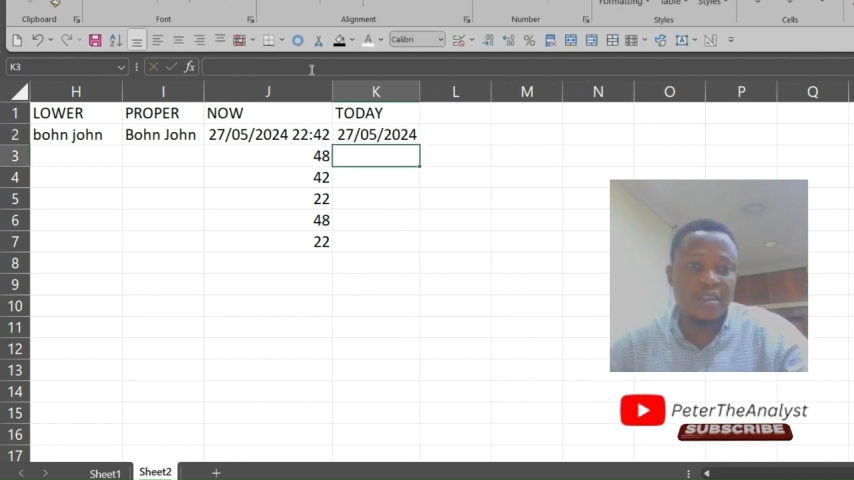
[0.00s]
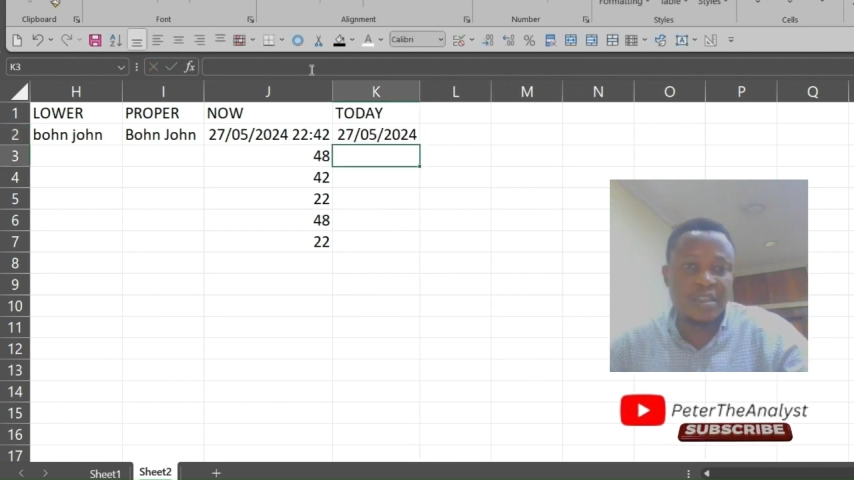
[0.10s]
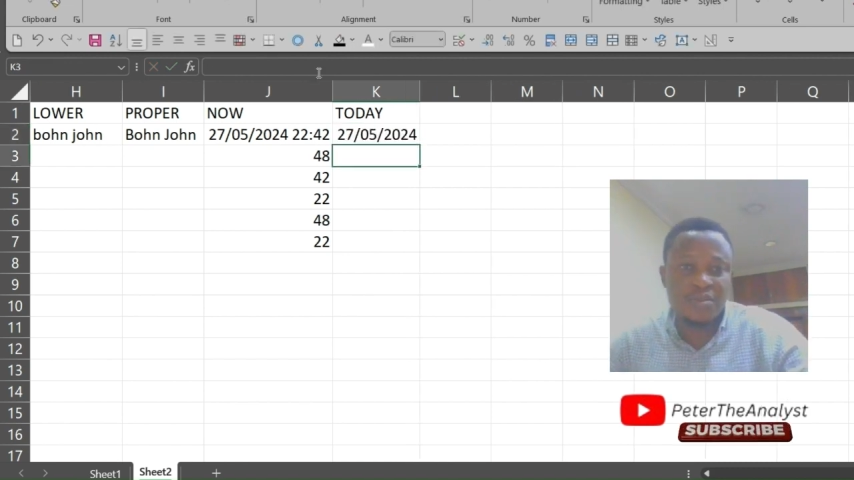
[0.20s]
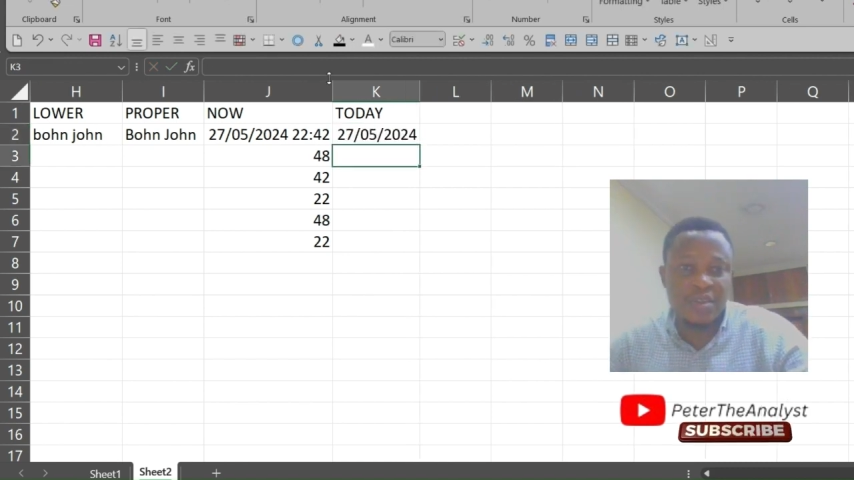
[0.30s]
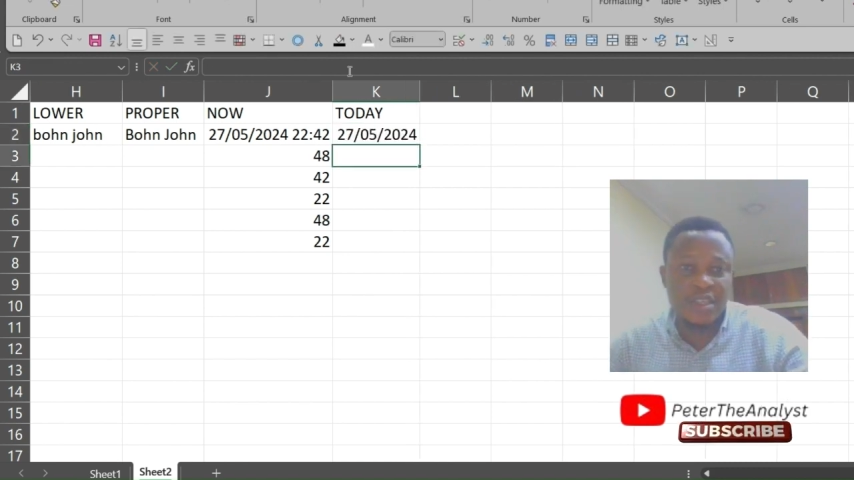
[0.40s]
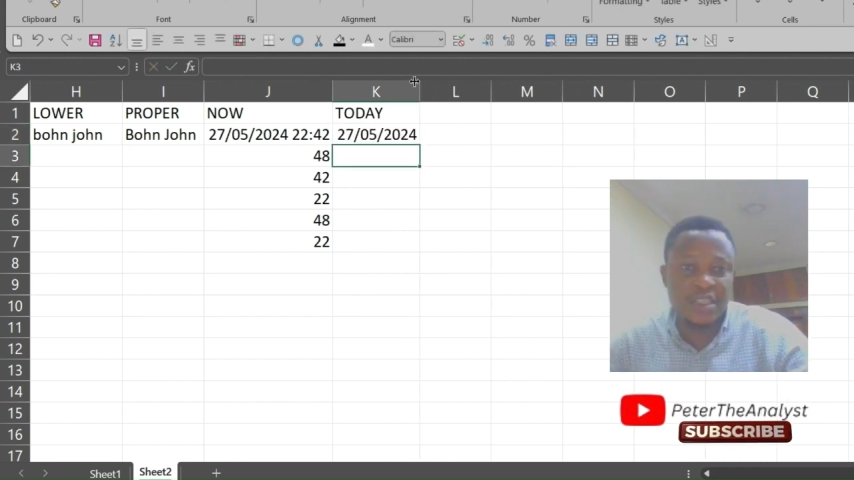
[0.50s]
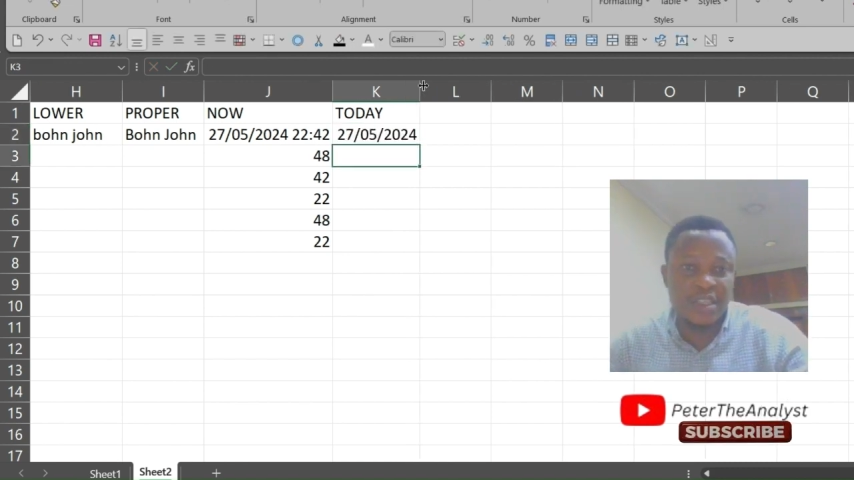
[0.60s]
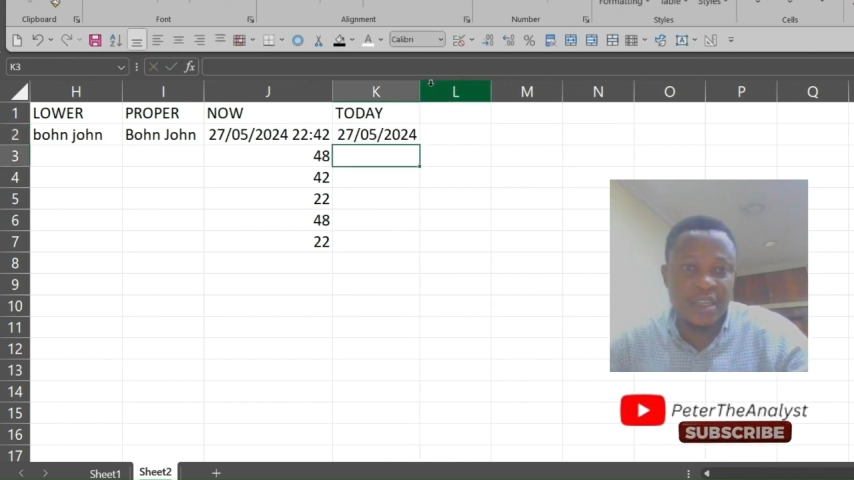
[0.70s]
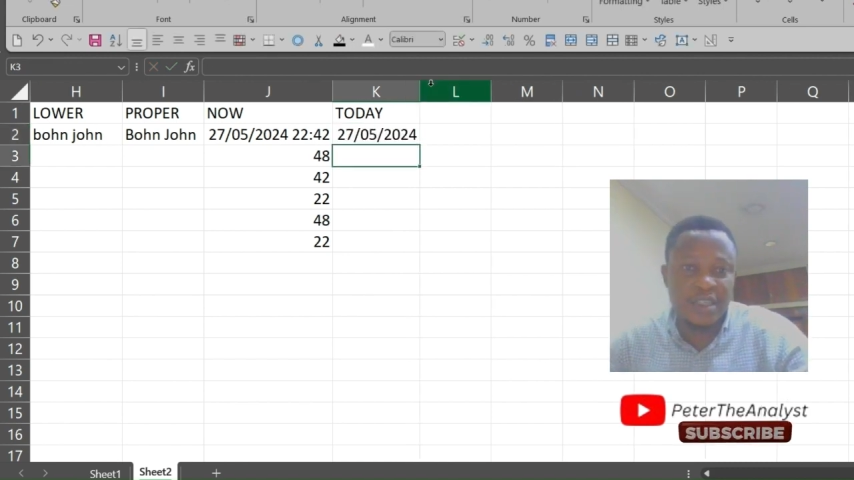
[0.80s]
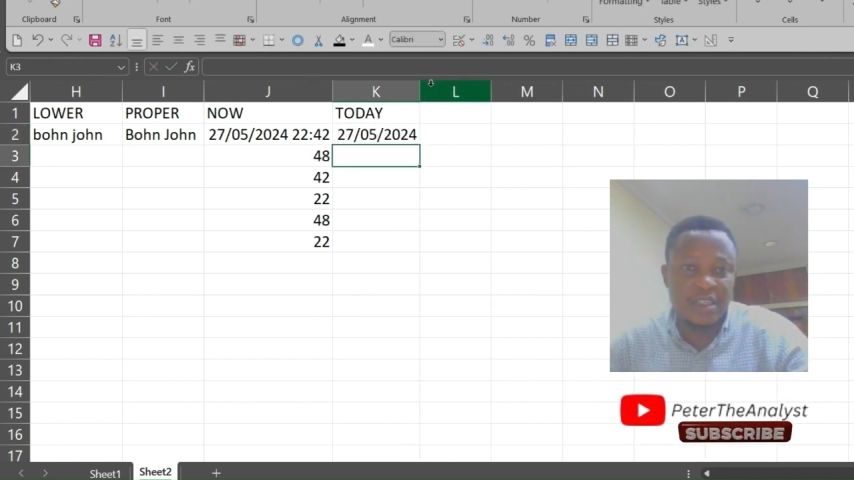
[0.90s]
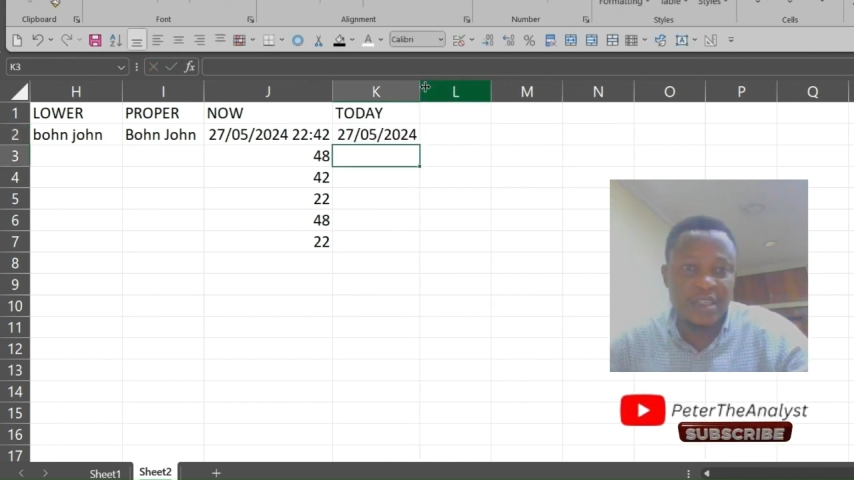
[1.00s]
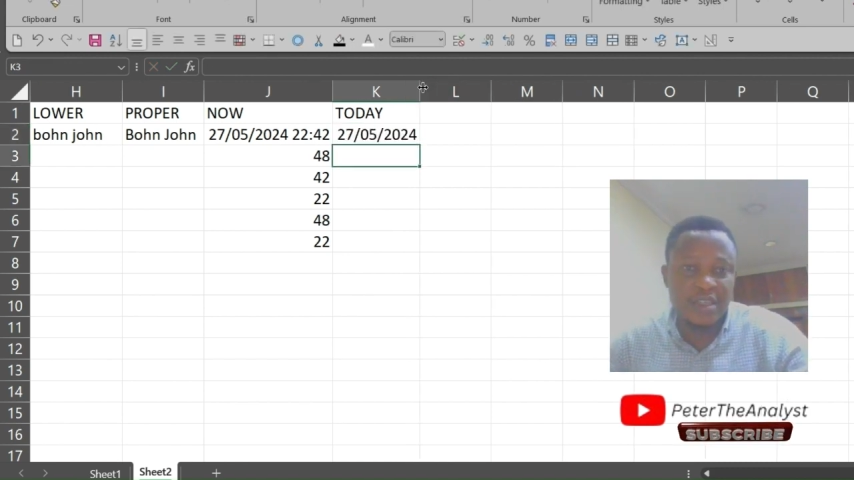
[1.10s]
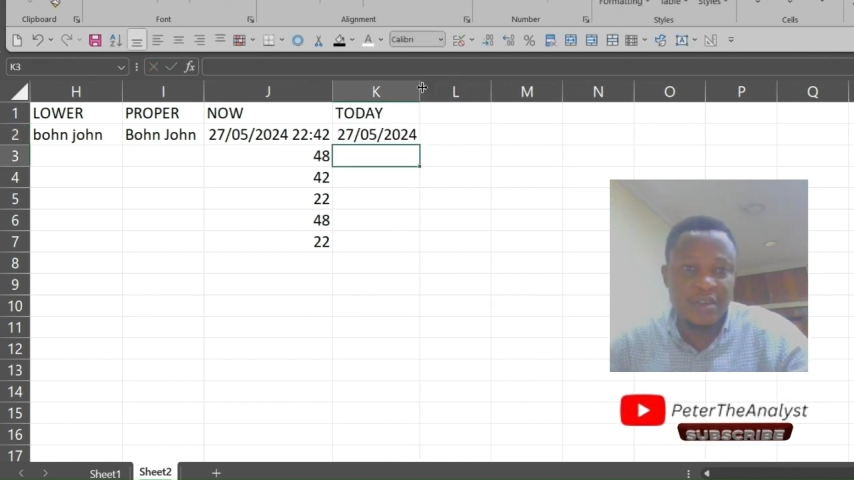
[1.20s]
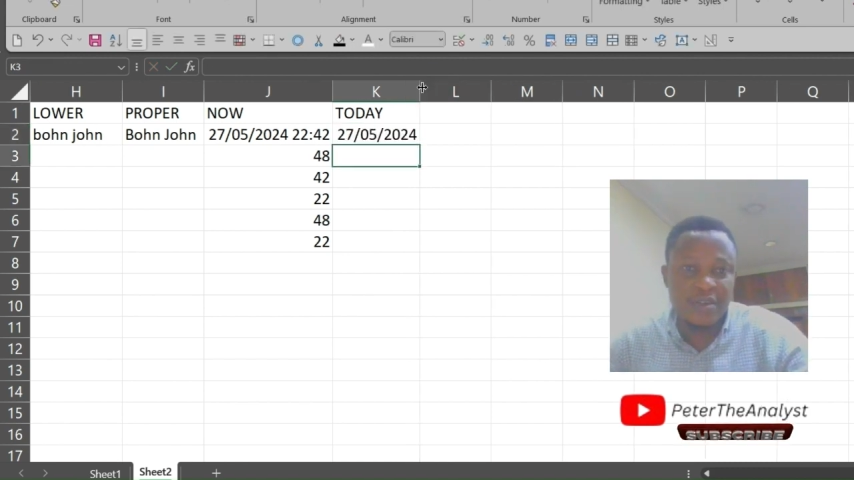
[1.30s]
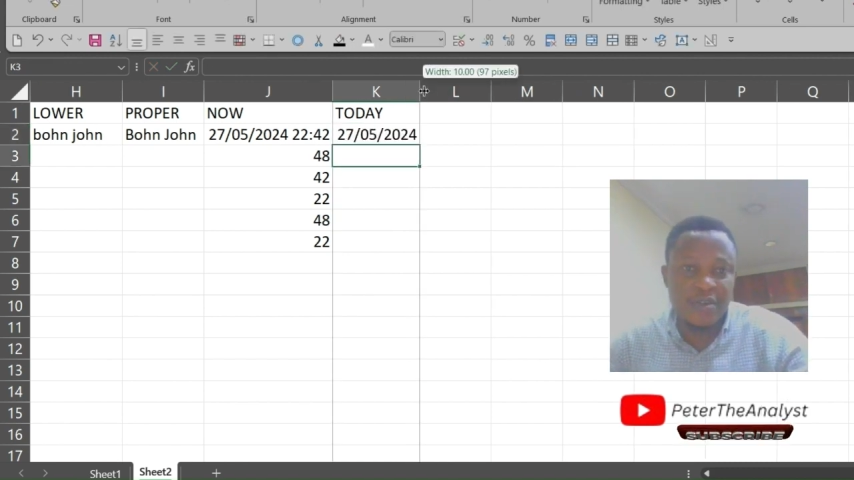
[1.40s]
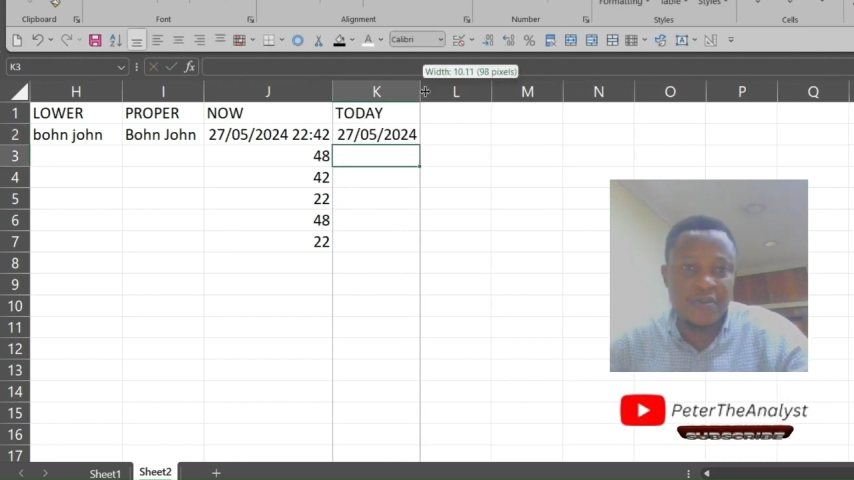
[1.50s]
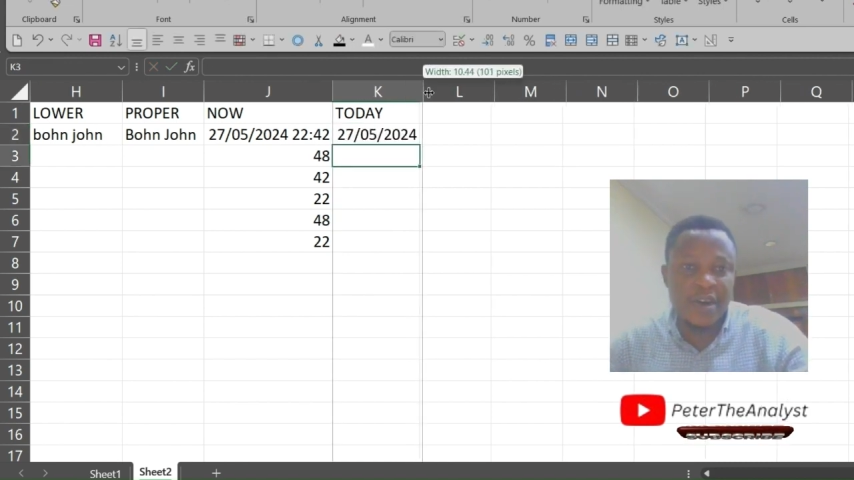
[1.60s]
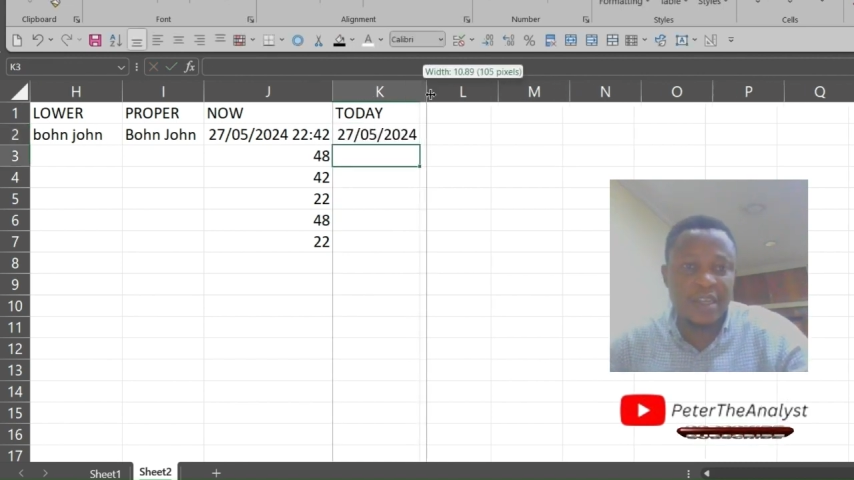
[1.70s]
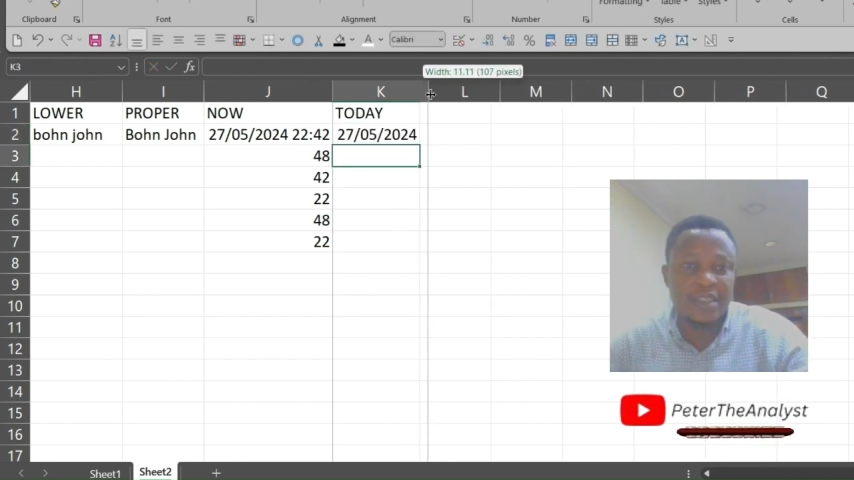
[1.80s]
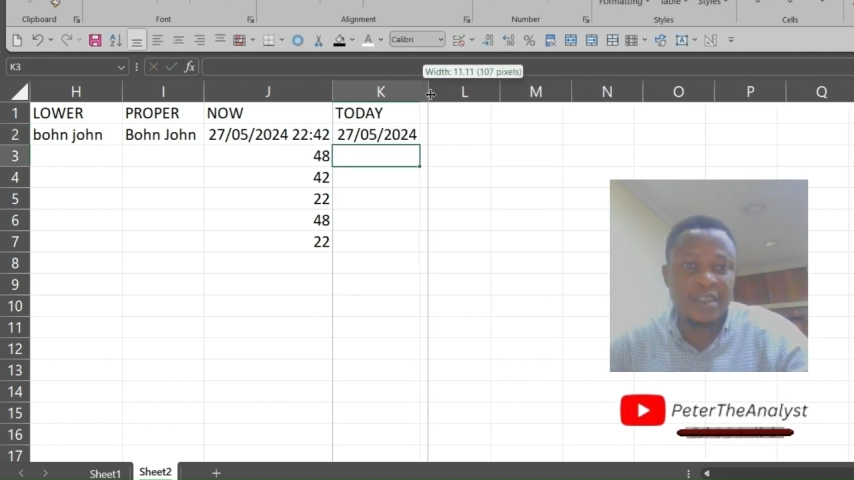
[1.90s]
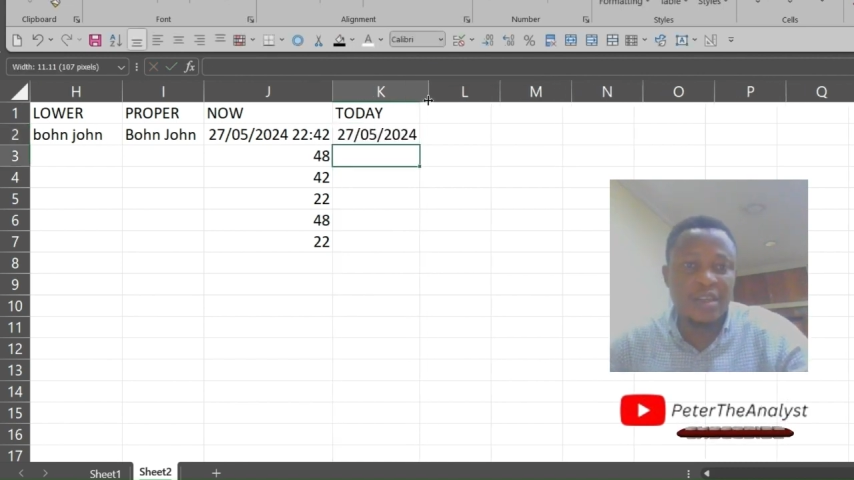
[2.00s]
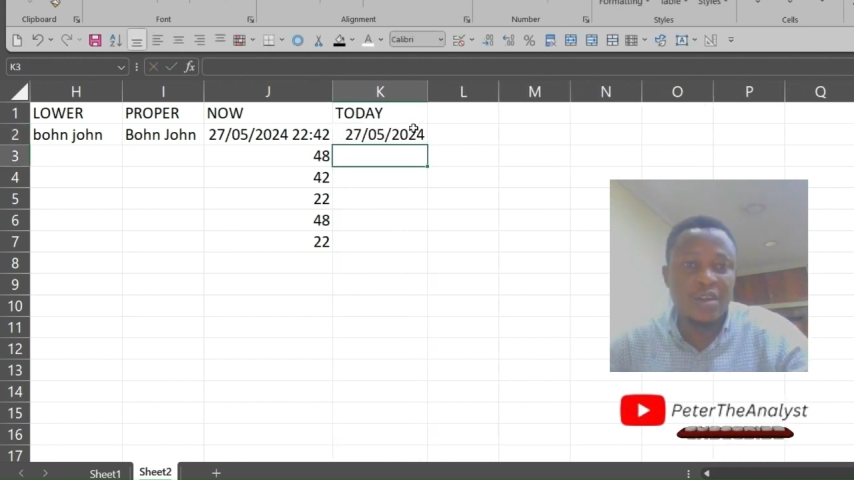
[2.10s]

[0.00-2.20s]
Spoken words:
this is today's date. All right.